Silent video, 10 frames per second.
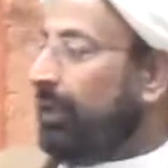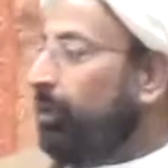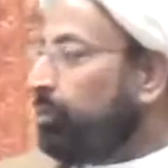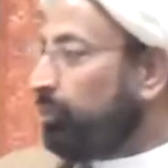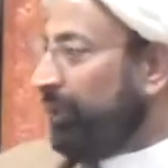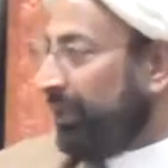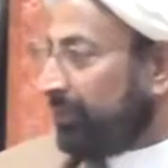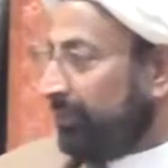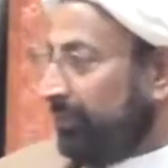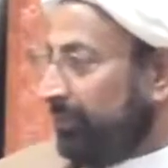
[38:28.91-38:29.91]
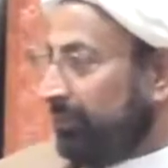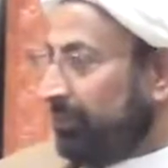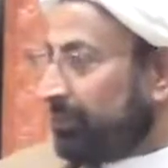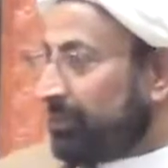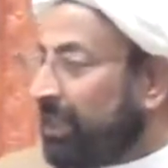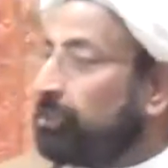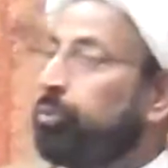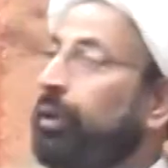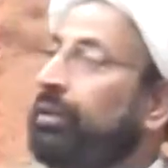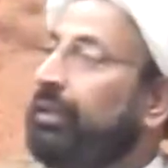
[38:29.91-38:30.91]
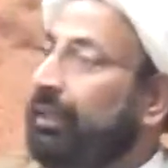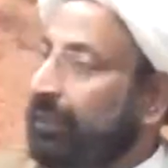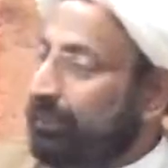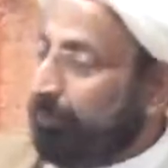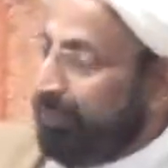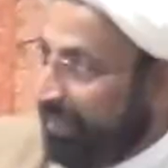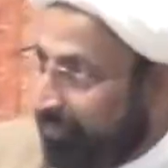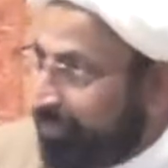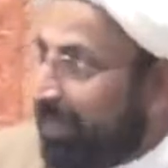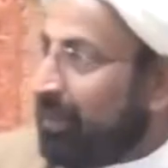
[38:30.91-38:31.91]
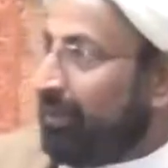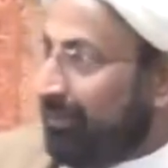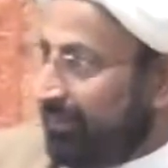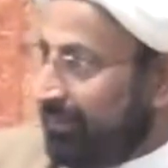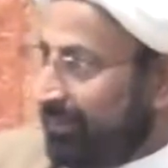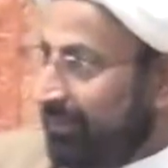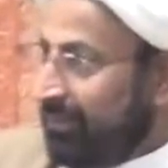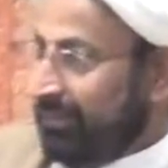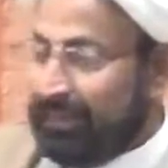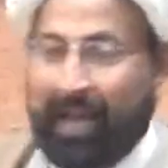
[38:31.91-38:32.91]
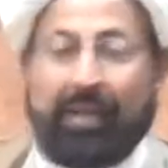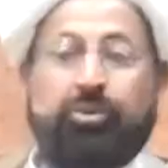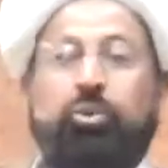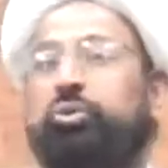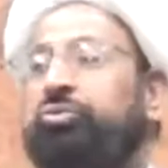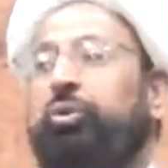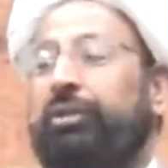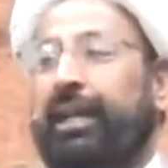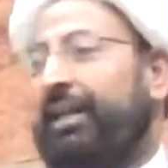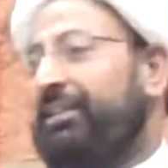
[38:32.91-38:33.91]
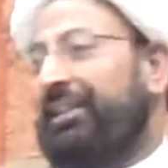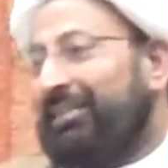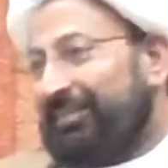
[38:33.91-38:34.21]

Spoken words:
due to their trustworthy behavior and truthful character.